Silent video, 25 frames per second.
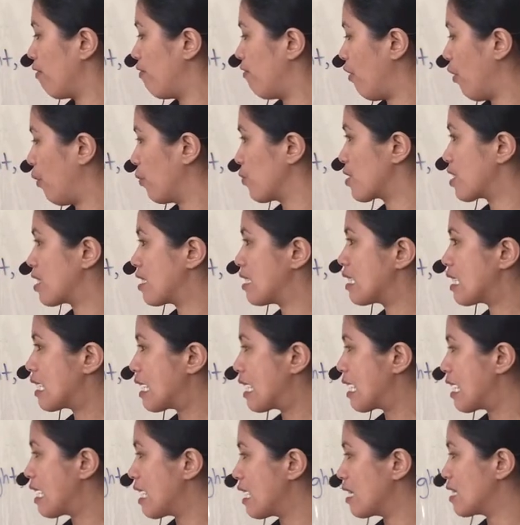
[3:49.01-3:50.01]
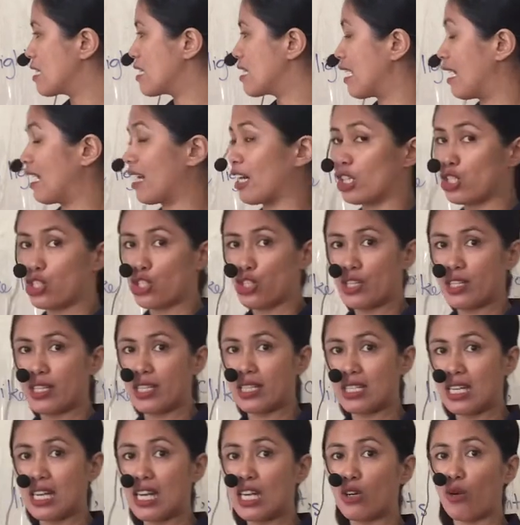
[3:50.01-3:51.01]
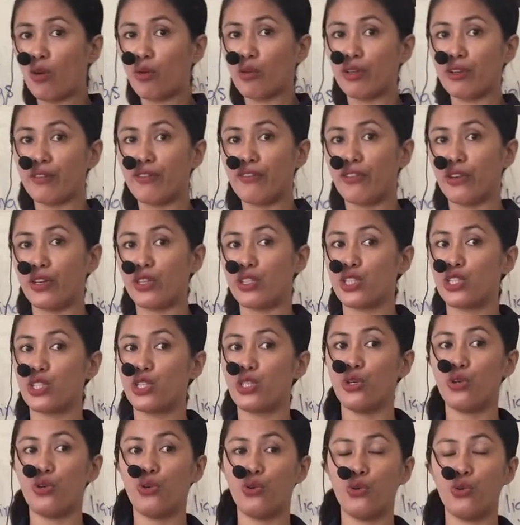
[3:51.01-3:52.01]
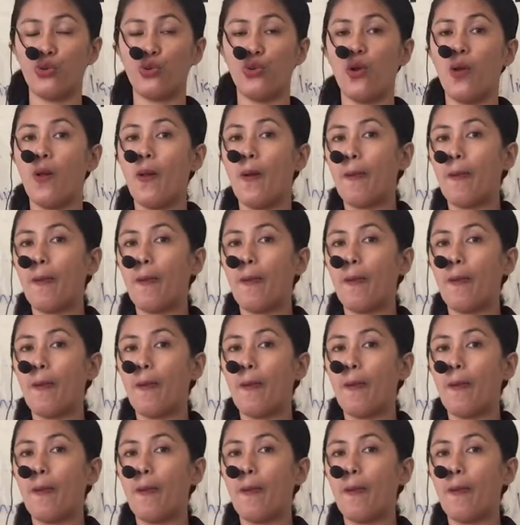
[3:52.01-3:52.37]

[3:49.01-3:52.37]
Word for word: phones needs electricity in order for it to